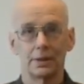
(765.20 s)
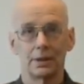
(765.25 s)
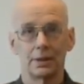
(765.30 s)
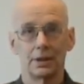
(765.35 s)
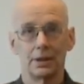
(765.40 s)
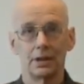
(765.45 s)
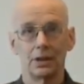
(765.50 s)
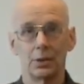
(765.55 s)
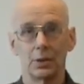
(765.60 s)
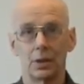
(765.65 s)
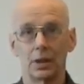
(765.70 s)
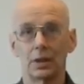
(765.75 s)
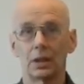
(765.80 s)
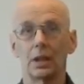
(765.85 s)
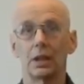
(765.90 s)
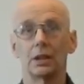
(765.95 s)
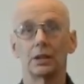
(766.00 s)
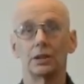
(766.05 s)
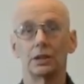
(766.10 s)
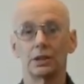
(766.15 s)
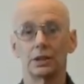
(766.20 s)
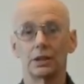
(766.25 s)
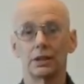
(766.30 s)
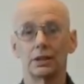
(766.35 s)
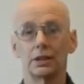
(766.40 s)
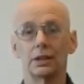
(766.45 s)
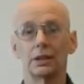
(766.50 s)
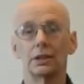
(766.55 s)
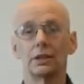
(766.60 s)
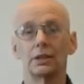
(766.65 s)
into our
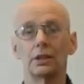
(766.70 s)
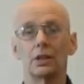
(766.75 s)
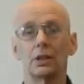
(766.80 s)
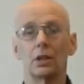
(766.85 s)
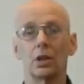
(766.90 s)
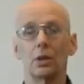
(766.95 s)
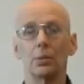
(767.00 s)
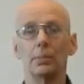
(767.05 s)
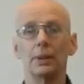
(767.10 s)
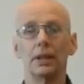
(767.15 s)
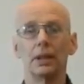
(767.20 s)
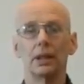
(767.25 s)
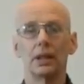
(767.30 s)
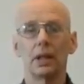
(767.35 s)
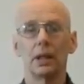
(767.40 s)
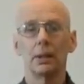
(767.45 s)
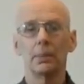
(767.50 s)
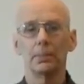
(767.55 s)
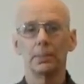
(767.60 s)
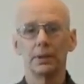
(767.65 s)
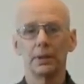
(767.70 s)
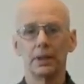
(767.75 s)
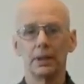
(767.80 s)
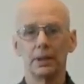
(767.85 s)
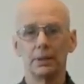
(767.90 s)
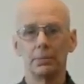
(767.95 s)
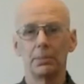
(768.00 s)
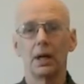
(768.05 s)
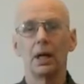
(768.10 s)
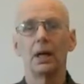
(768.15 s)
consciousness or be
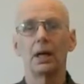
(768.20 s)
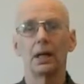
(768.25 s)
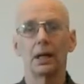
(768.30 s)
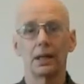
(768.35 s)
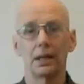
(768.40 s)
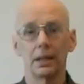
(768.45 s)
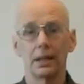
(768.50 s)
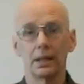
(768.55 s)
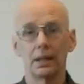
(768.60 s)
accompanied by